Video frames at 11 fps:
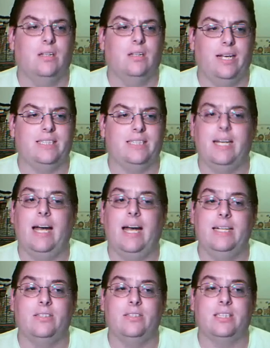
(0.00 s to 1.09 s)
Like,
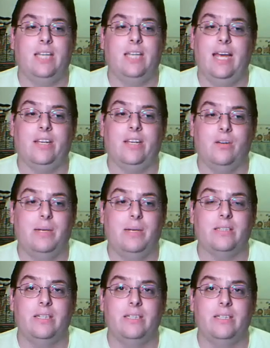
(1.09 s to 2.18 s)
psychiatrists can't cure
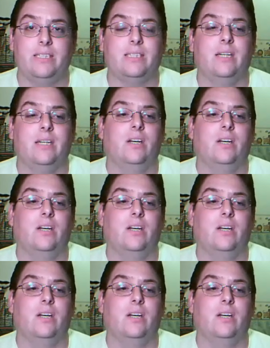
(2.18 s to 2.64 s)
mental illness.